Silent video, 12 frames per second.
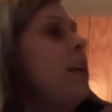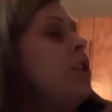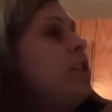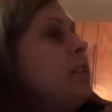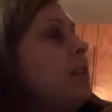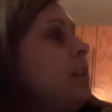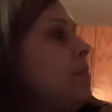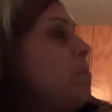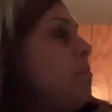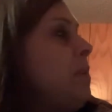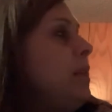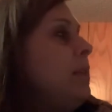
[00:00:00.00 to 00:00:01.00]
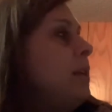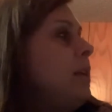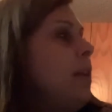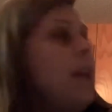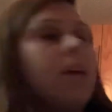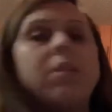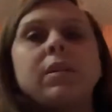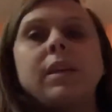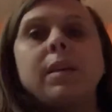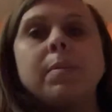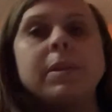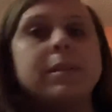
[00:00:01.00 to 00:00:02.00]
it says, Meet Gail
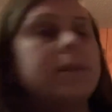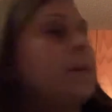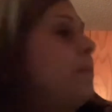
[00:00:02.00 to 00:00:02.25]
Gibbons,